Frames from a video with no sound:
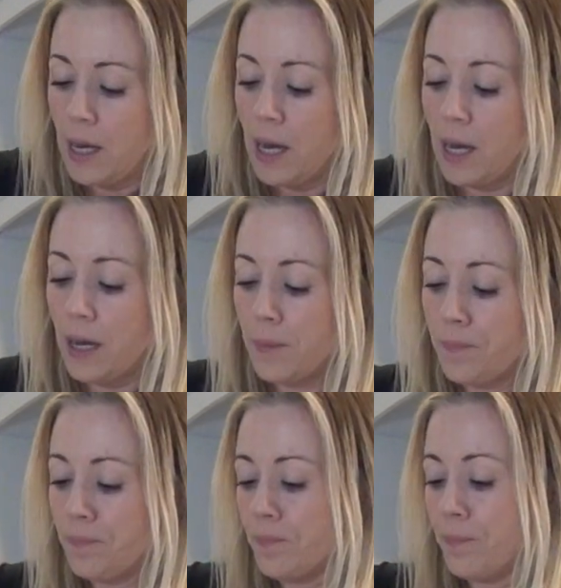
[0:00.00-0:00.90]

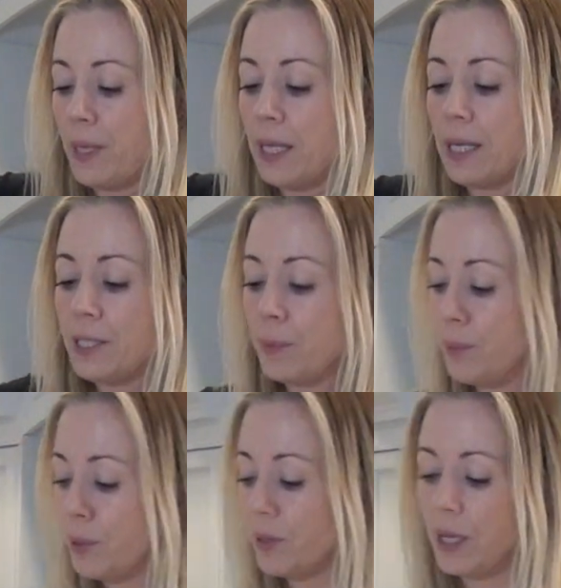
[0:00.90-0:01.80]
but I like to
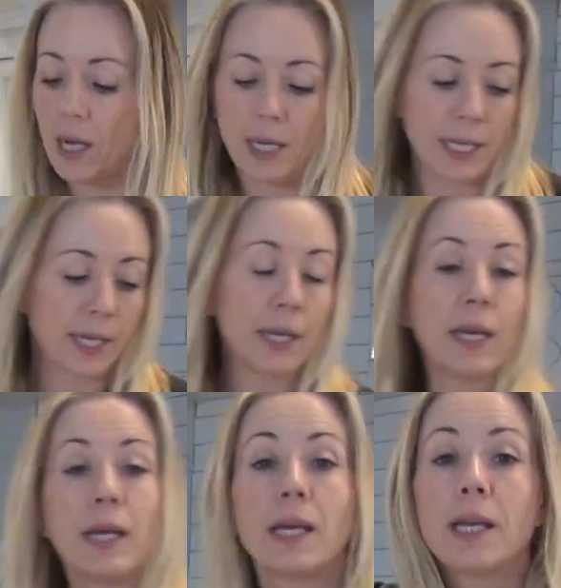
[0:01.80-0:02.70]
put the honey
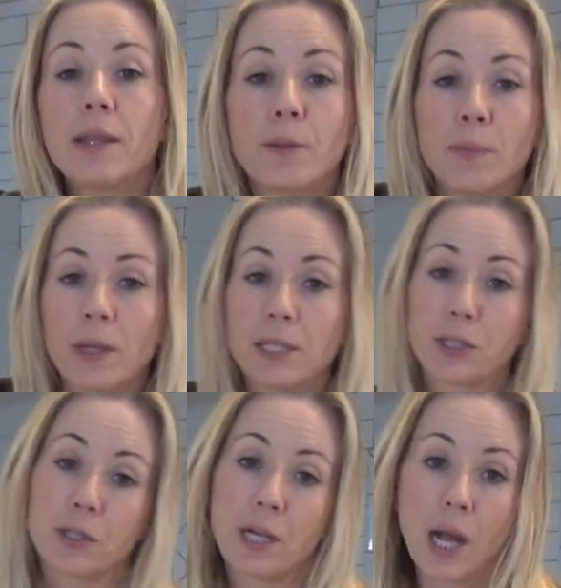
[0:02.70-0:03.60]
in the
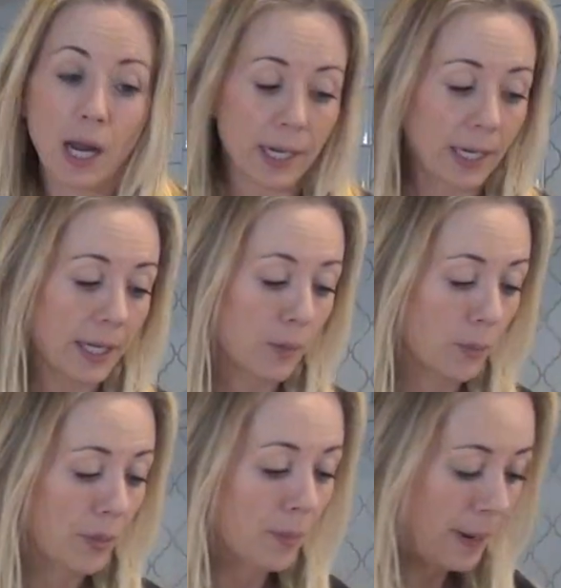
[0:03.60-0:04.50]
blender, not in
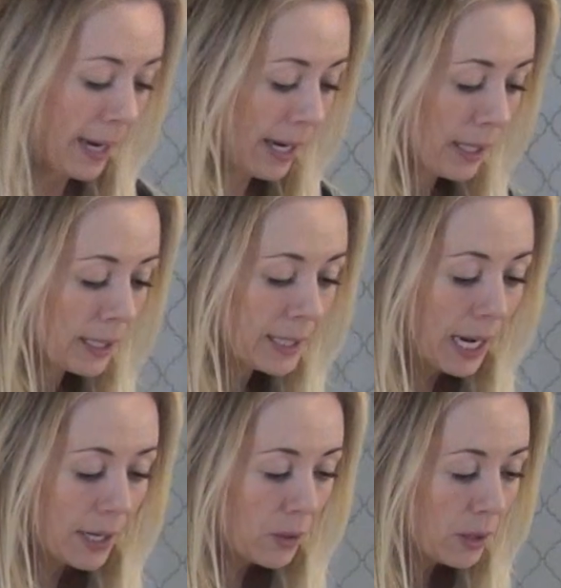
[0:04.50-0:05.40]
with the pan, because
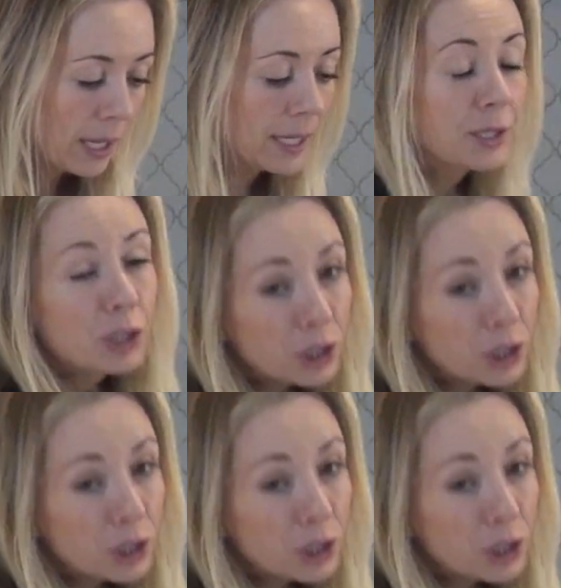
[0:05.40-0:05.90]
I don't like to